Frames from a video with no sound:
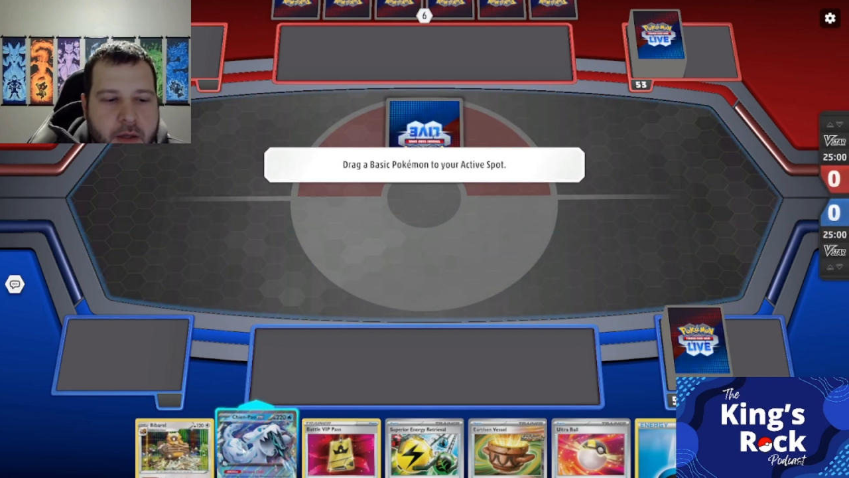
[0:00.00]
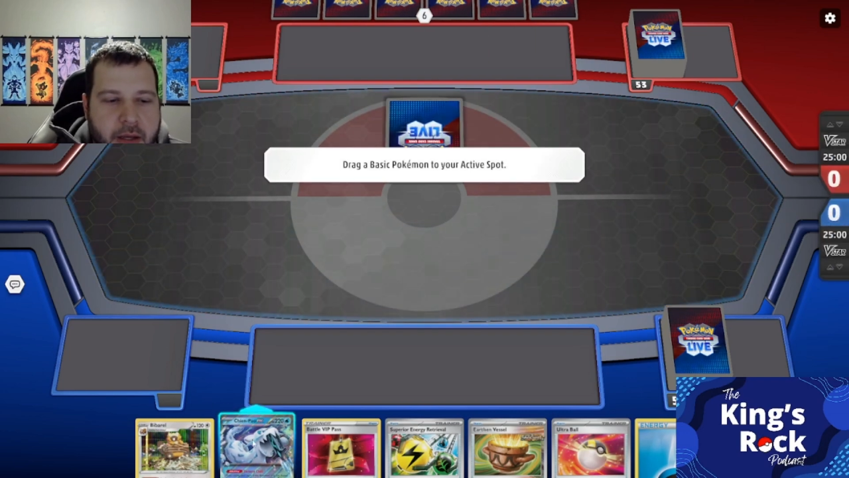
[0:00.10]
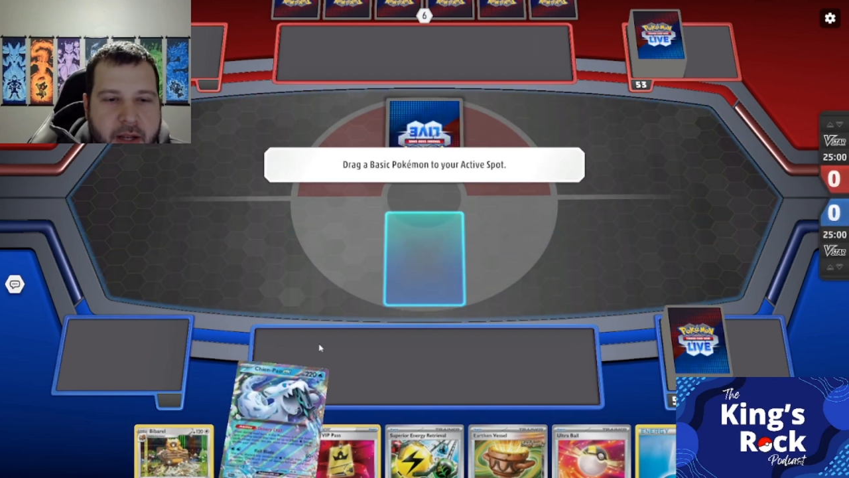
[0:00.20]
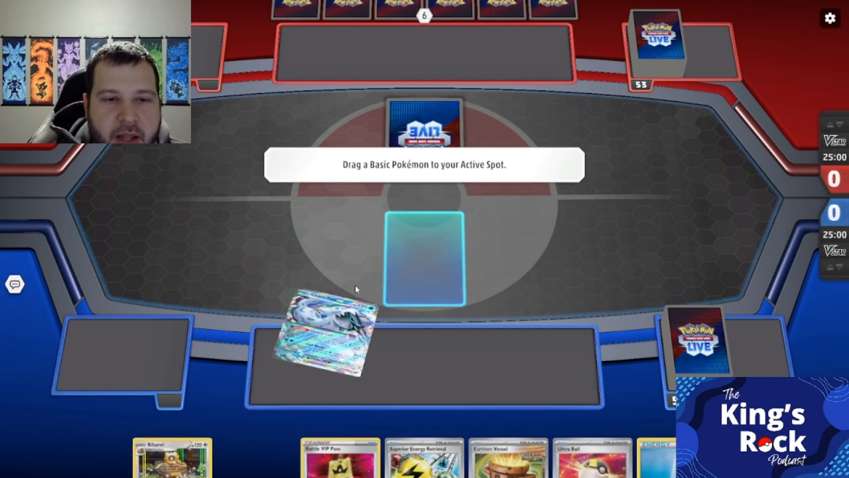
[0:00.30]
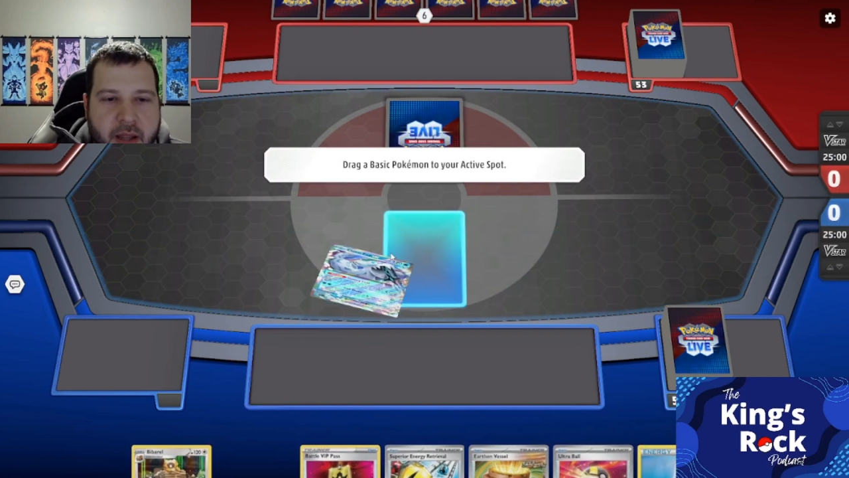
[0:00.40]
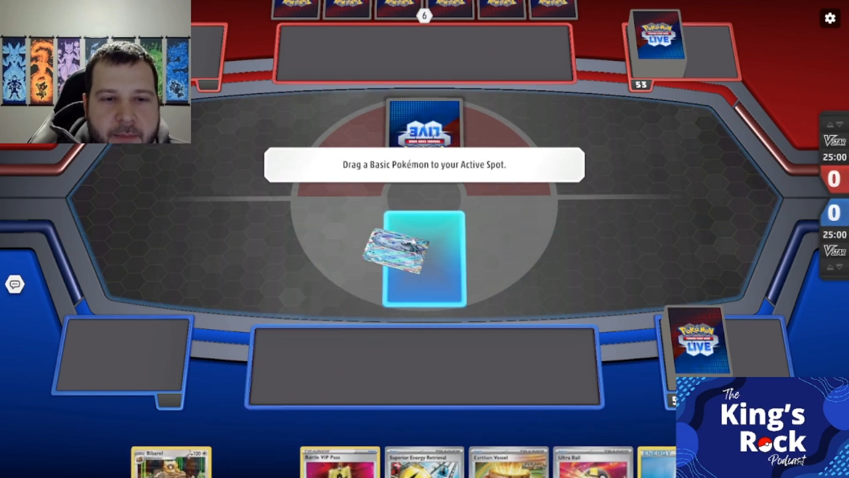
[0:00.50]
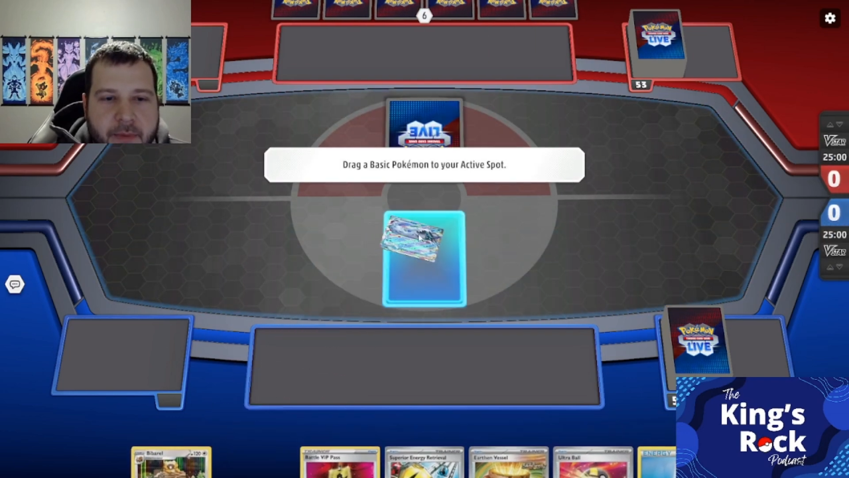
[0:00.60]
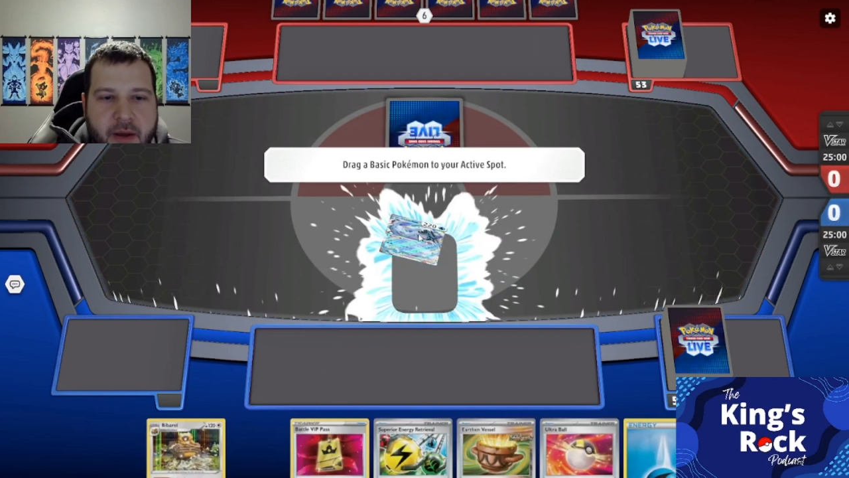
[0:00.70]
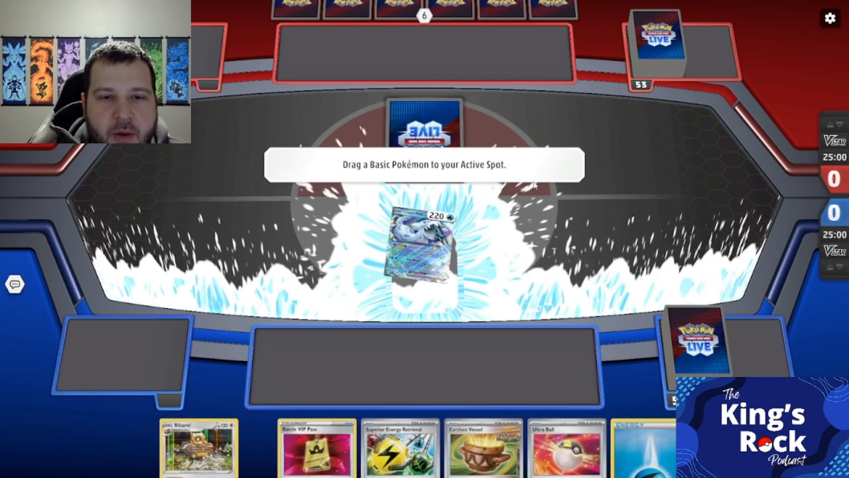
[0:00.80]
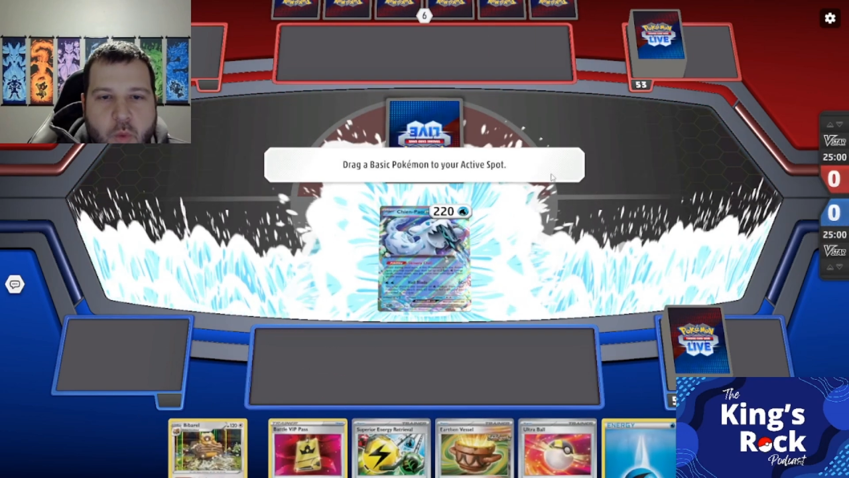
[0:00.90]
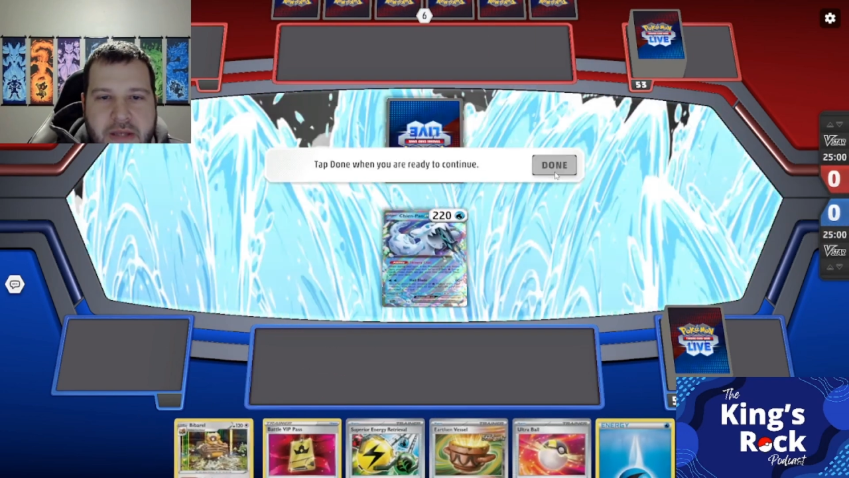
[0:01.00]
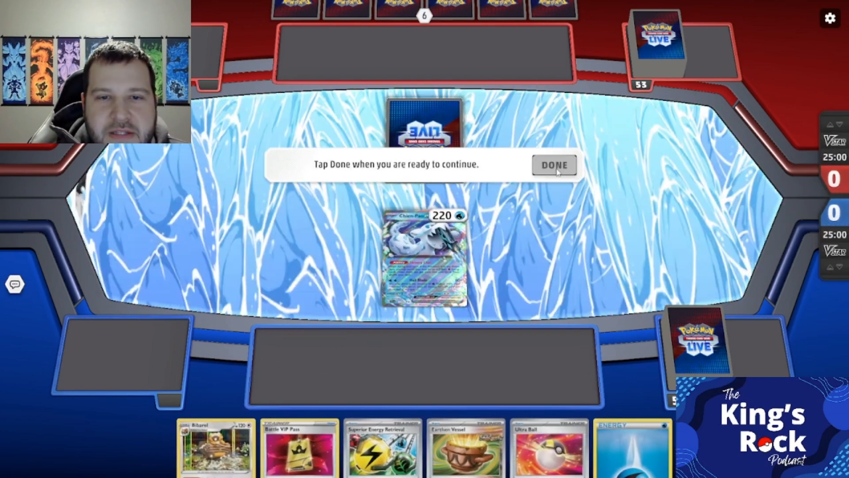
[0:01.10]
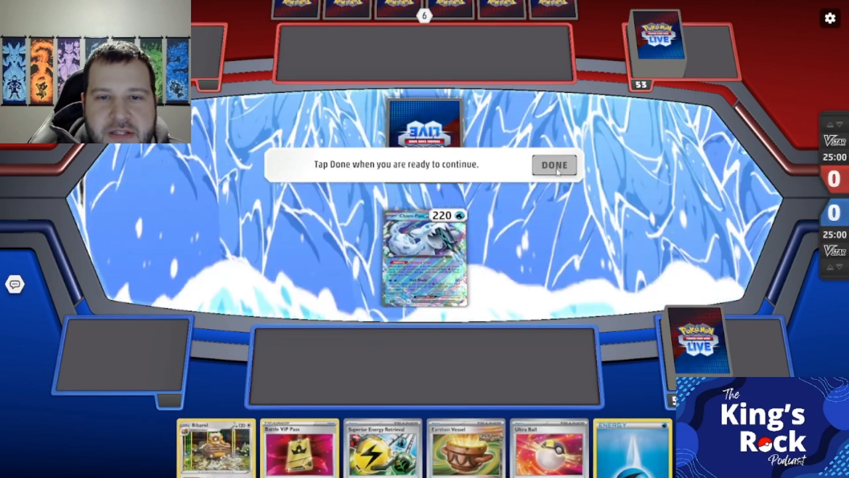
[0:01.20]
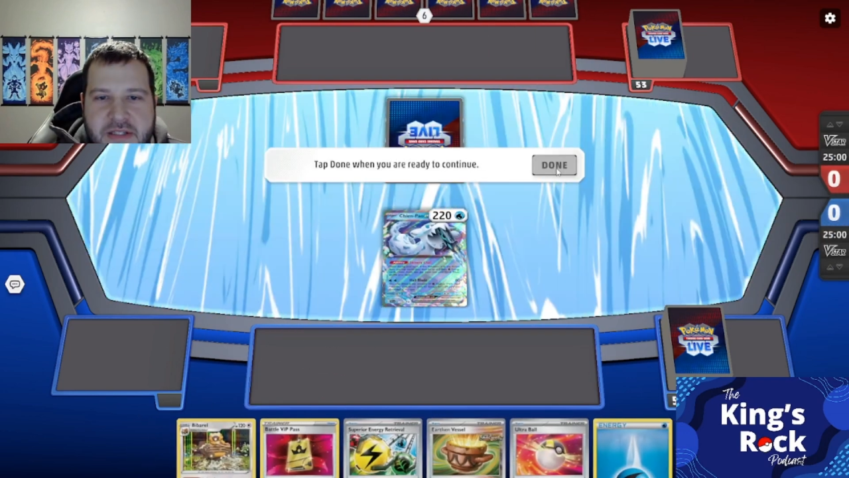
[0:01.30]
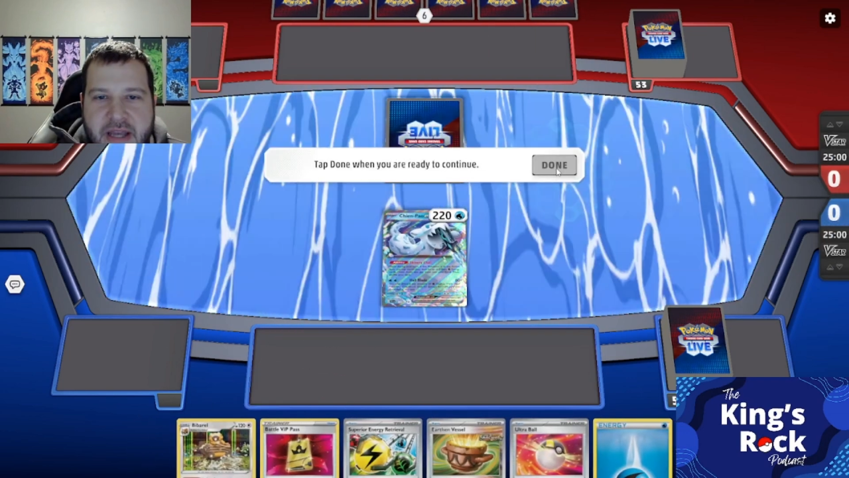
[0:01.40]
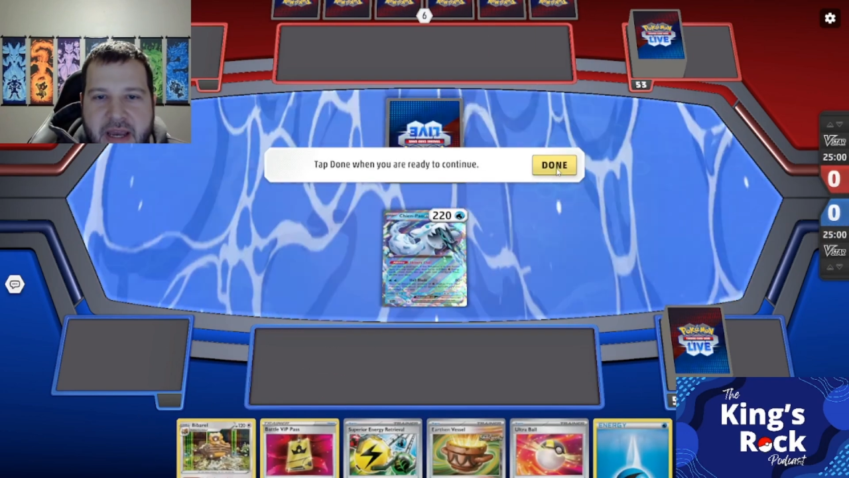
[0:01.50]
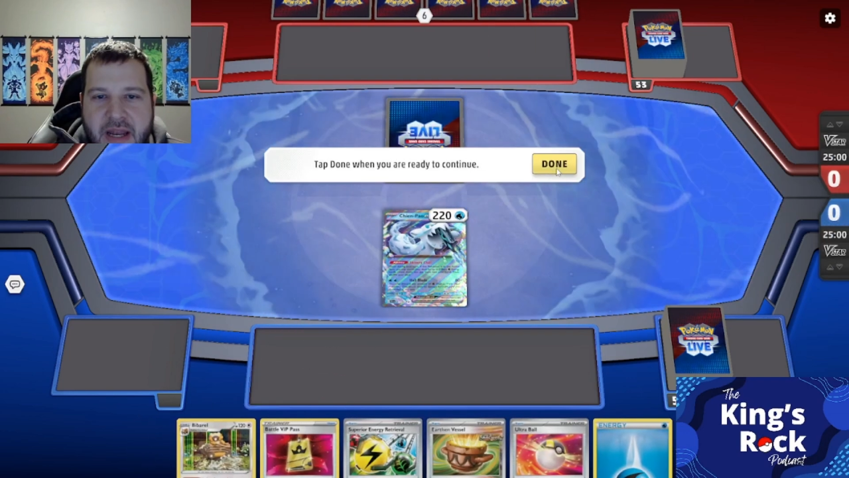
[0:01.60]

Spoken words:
ended up waiting until today,